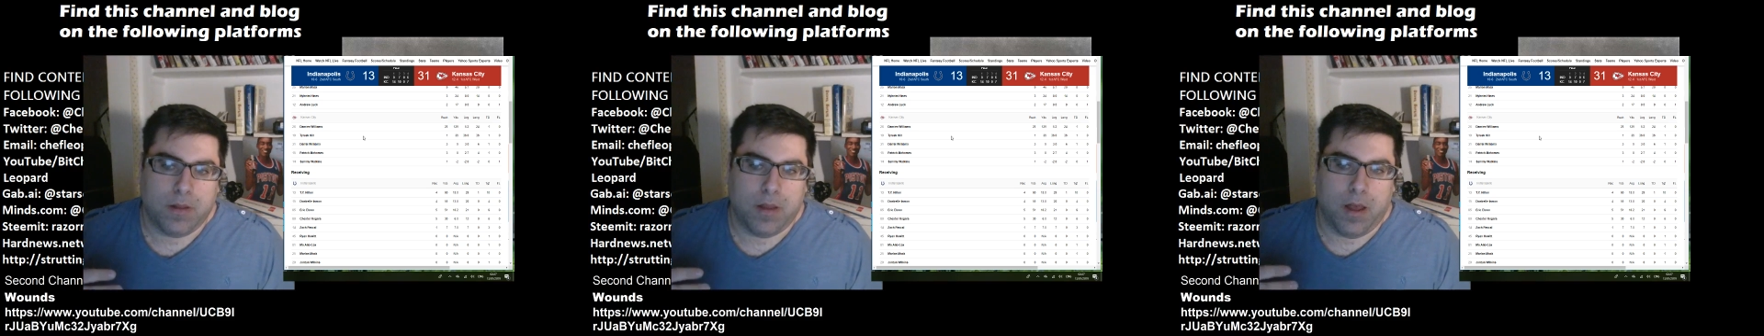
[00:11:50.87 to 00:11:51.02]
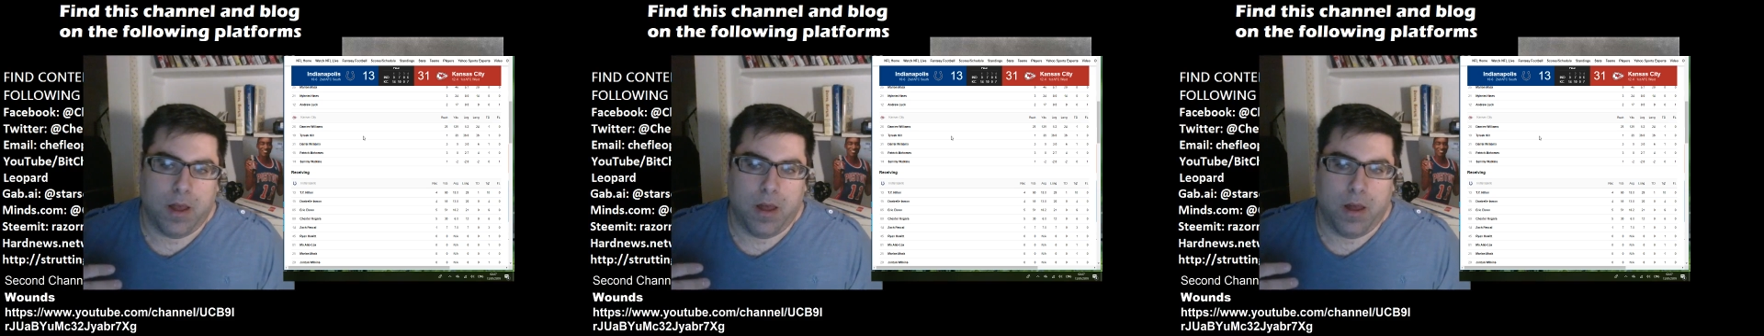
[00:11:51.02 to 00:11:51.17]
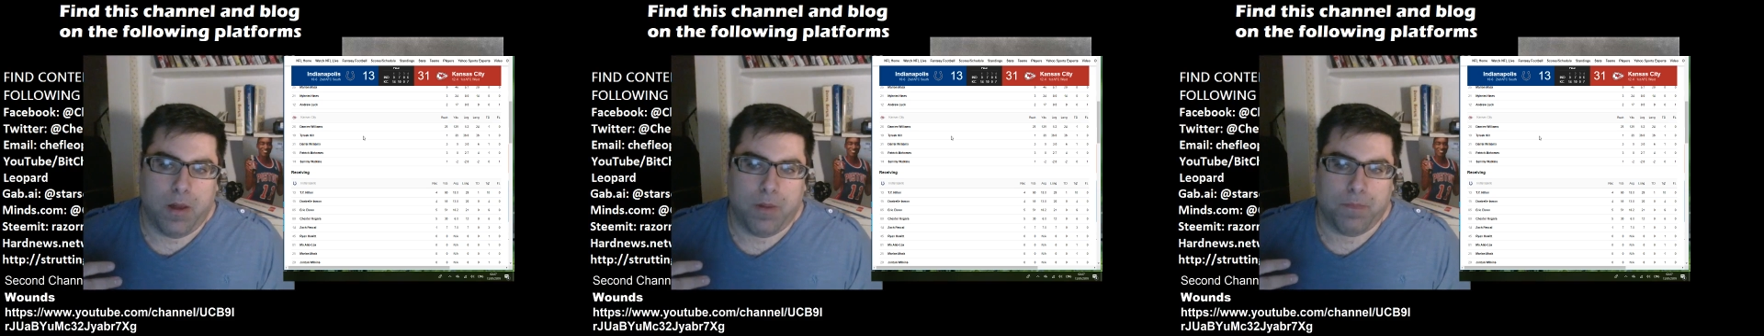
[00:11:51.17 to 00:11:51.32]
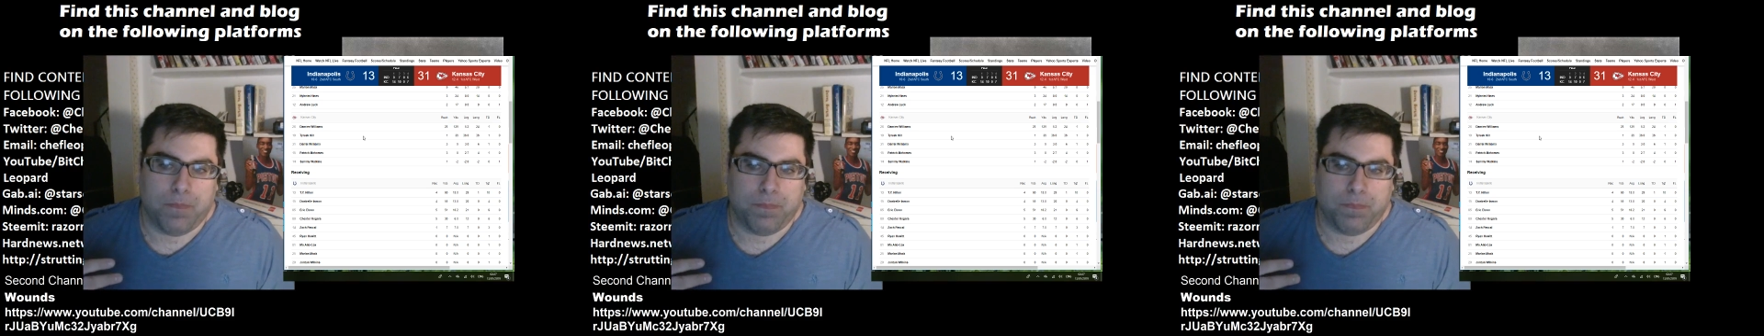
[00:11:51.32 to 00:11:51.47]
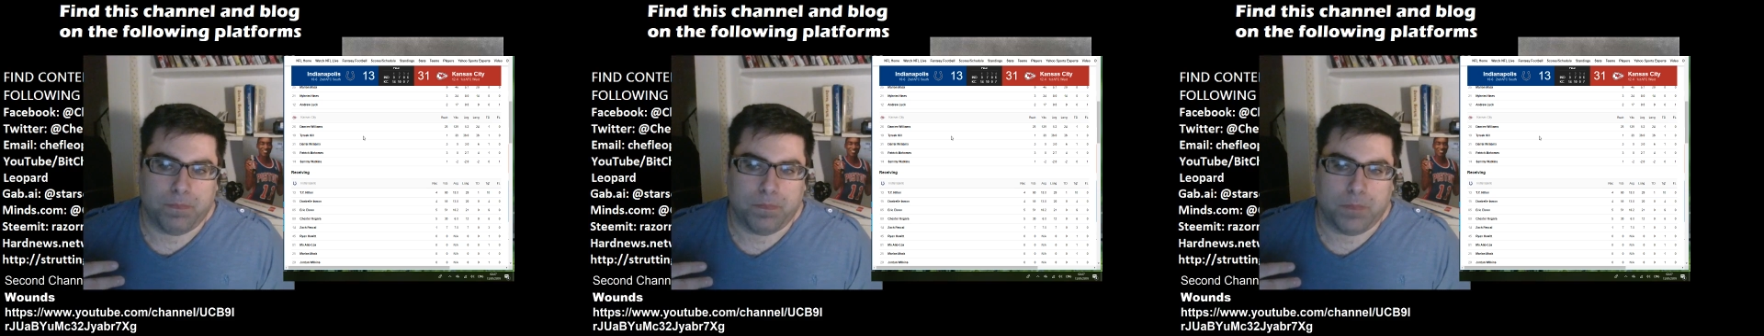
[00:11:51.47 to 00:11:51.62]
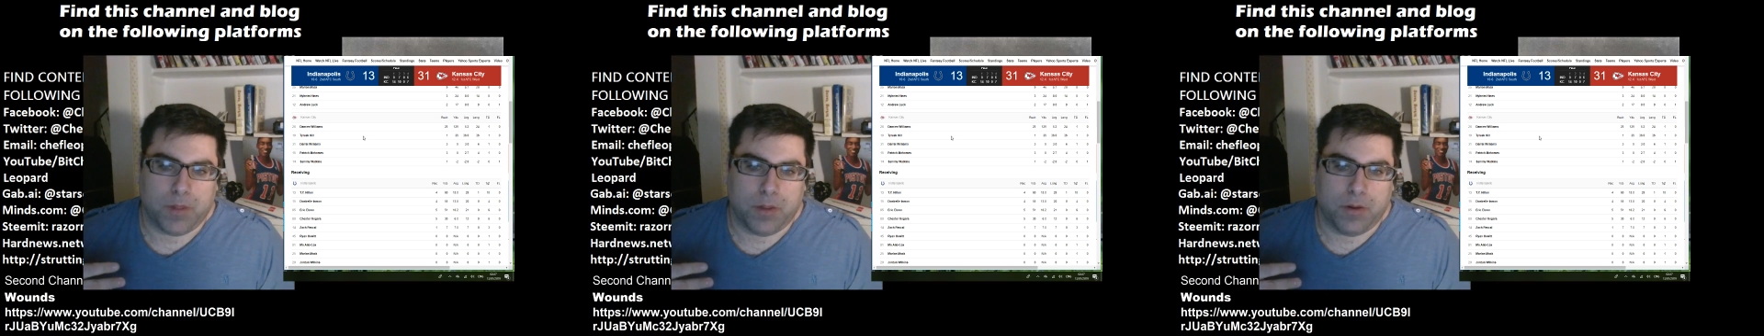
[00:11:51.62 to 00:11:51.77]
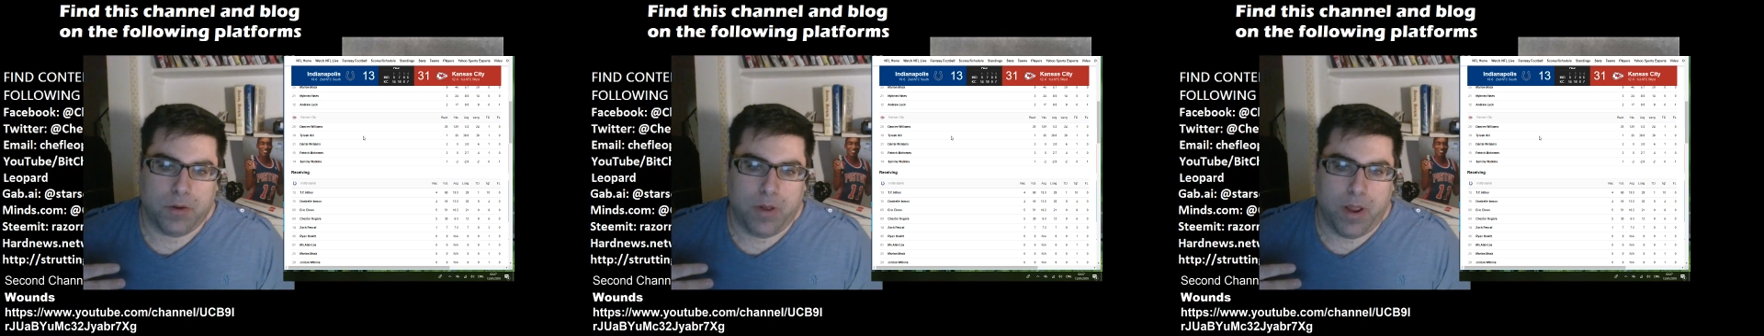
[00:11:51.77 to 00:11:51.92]

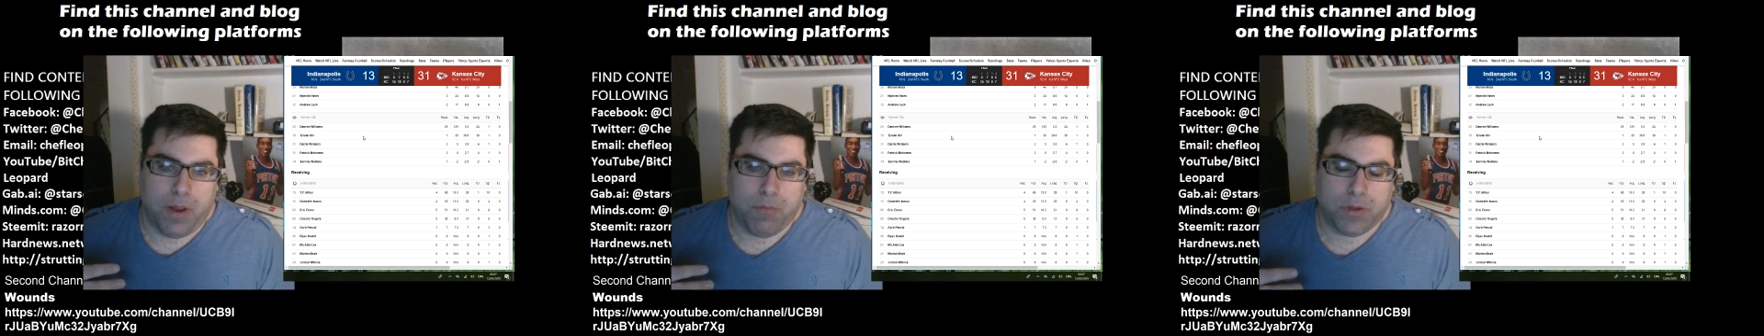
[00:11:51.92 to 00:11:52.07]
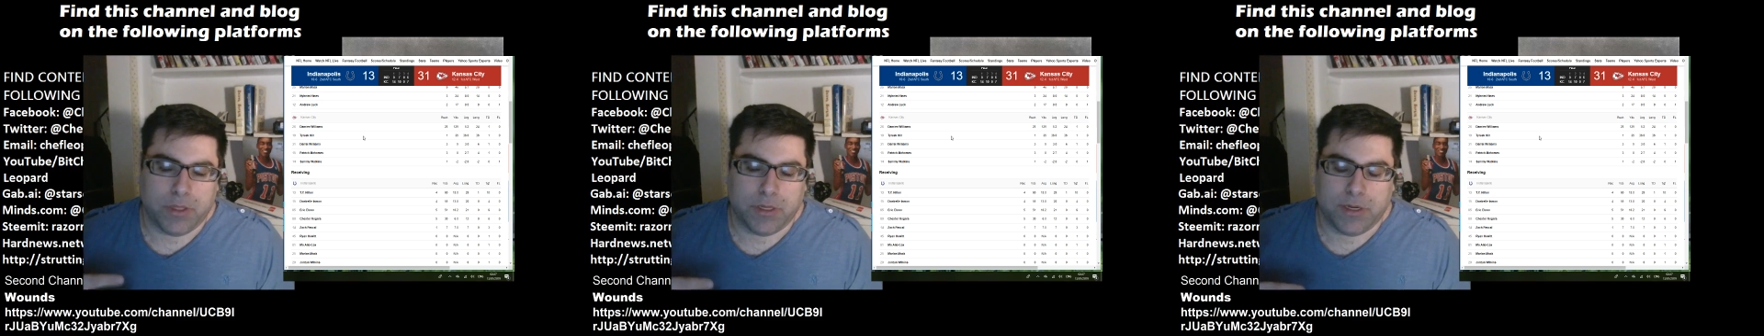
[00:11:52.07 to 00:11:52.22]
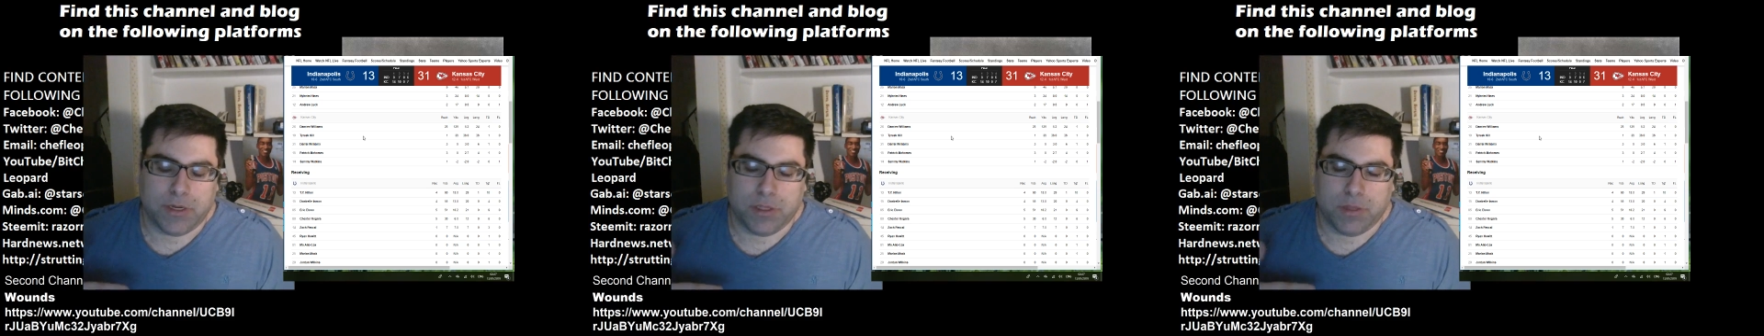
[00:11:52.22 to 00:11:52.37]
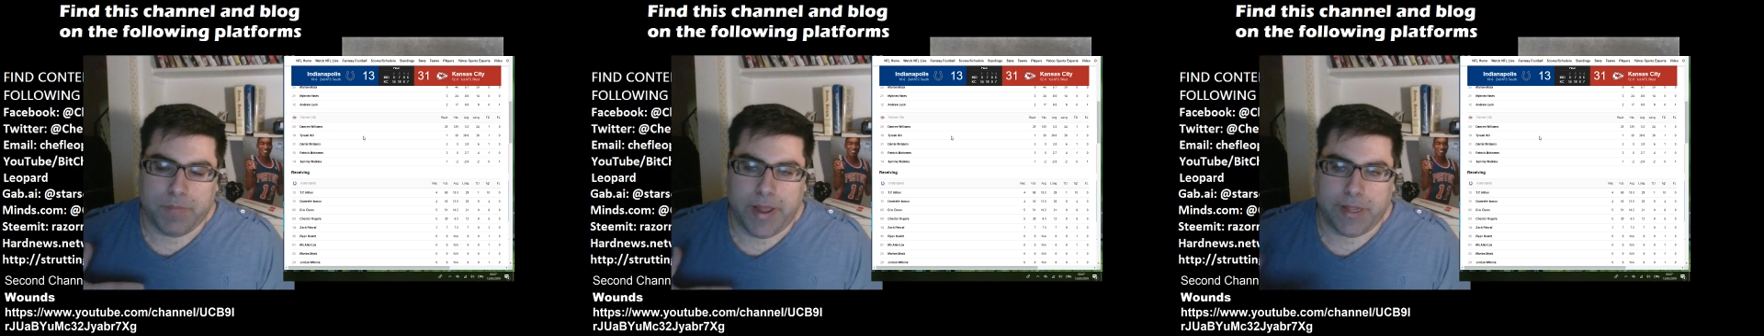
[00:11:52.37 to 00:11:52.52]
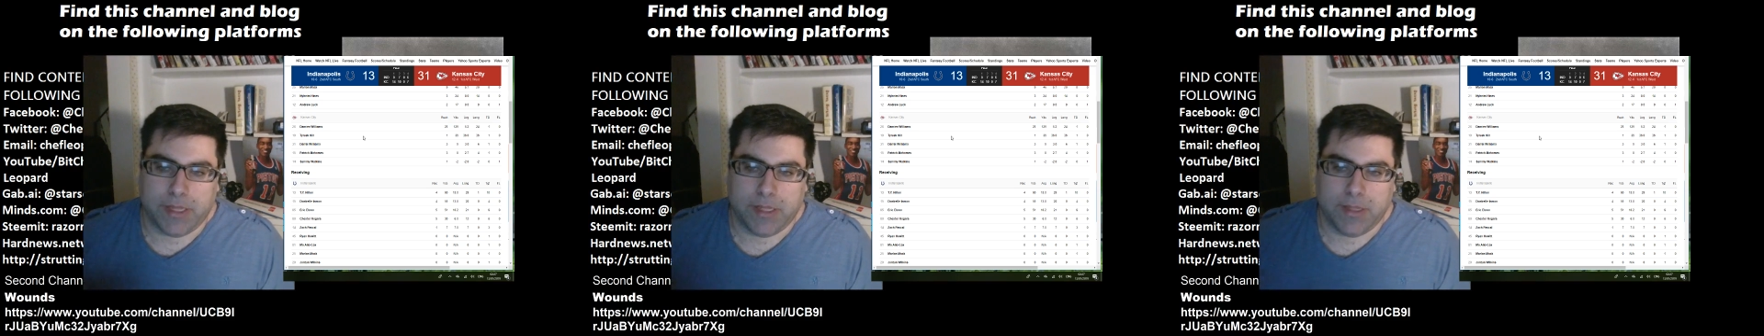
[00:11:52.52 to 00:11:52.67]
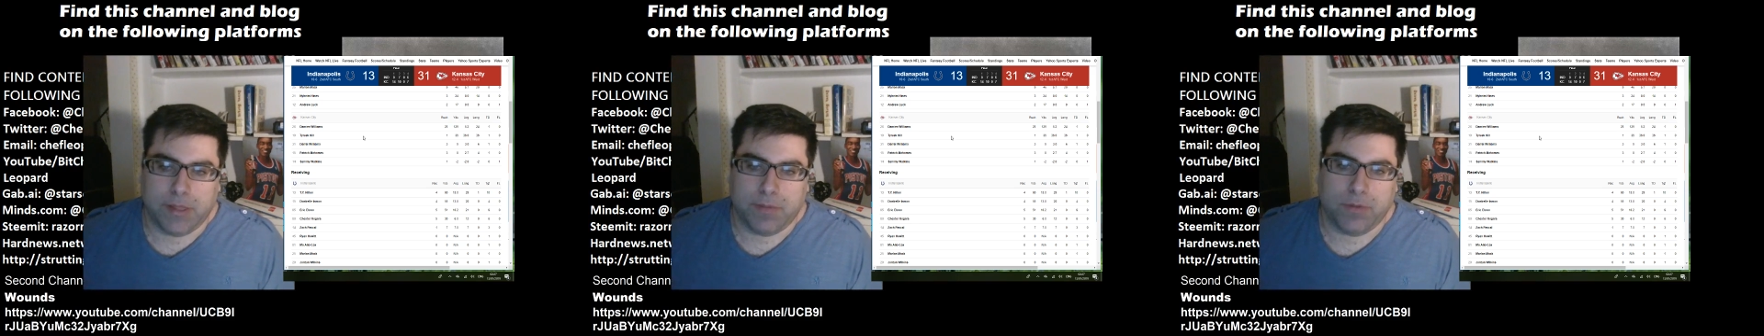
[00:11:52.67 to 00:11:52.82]
I wasn't expecting